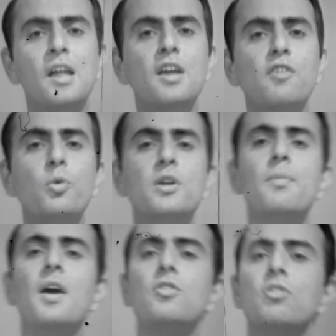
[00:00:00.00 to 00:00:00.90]
If we
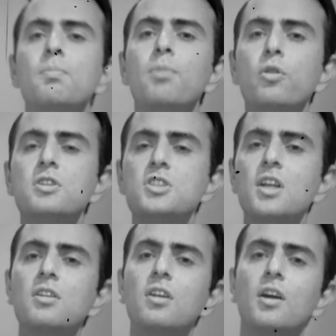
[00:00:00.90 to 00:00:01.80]
imagine both
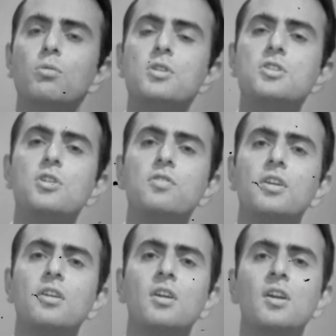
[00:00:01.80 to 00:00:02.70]
sending and
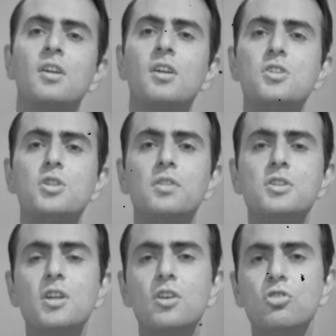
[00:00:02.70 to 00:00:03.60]
receiving
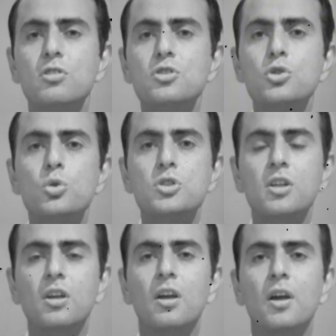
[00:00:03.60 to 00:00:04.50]
civilizations
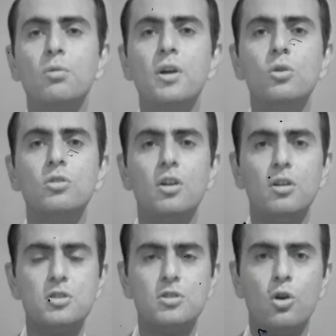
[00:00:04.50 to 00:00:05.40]
using a radio
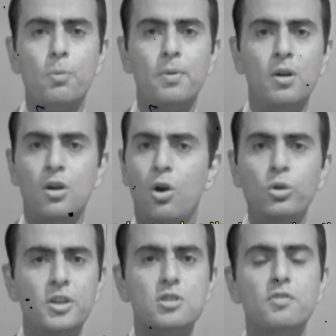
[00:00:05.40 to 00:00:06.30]
telescope
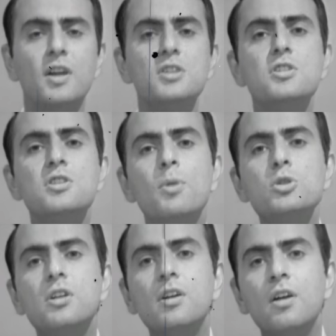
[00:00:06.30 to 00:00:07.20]
only as advanced as the
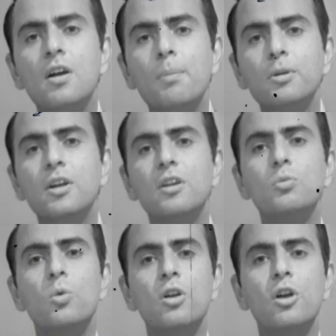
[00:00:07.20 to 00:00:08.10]
most
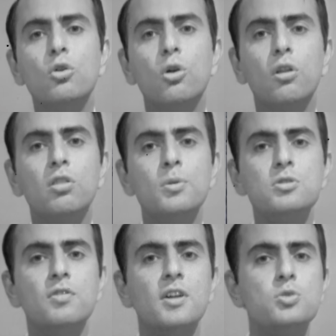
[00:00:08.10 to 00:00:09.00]
complicated one on Earth, the
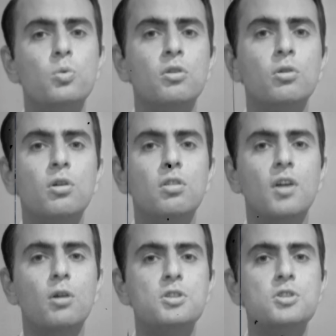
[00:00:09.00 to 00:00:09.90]
most advanced one on Earth, the
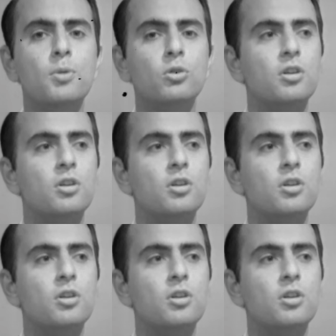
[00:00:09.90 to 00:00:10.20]
Arecibo